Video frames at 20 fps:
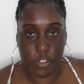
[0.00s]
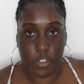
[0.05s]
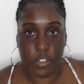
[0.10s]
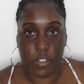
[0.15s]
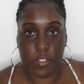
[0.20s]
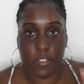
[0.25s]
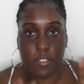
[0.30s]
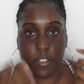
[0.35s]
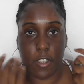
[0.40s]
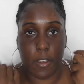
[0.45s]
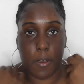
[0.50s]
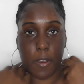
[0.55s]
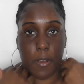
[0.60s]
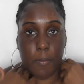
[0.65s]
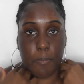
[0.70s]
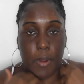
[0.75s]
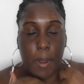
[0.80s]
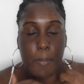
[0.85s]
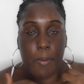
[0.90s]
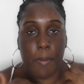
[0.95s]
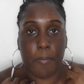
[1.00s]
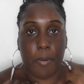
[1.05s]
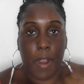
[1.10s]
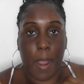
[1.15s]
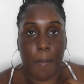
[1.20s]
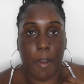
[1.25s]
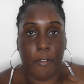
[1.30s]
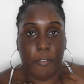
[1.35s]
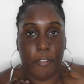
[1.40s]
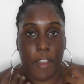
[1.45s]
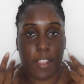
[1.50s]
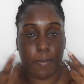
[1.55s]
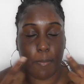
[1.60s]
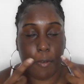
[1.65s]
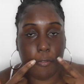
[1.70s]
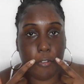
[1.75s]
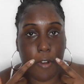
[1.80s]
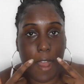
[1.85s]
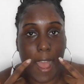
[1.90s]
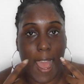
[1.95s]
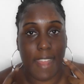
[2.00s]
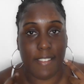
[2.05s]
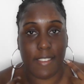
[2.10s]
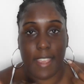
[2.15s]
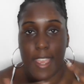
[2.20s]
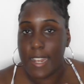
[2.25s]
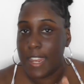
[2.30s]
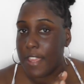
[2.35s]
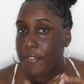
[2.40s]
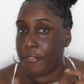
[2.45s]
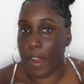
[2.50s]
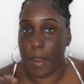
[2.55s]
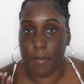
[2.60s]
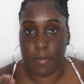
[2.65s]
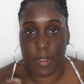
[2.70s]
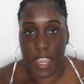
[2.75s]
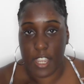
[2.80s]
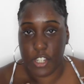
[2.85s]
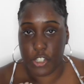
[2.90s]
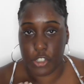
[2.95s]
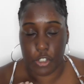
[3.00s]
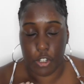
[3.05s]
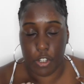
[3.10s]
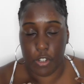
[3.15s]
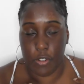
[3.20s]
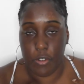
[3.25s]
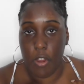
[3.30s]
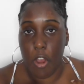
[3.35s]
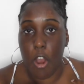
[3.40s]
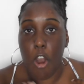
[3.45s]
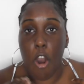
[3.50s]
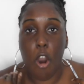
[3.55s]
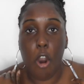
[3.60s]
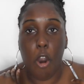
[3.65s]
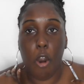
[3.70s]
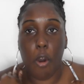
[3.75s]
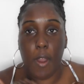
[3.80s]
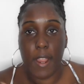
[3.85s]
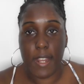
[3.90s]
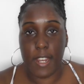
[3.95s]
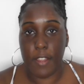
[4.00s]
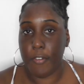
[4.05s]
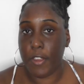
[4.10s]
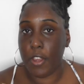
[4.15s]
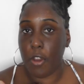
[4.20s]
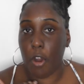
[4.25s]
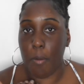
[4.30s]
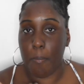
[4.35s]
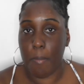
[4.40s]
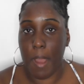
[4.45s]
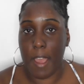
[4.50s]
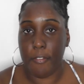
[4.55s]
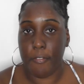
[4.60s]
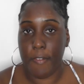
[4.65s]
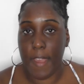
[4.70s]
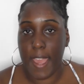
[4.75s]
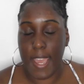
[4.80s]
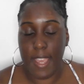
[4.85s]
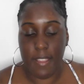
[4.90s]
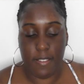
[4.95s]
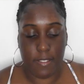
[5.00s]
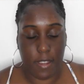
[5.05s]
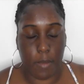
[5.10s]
just to prep and prime my face before I add any foundation or anything on my face.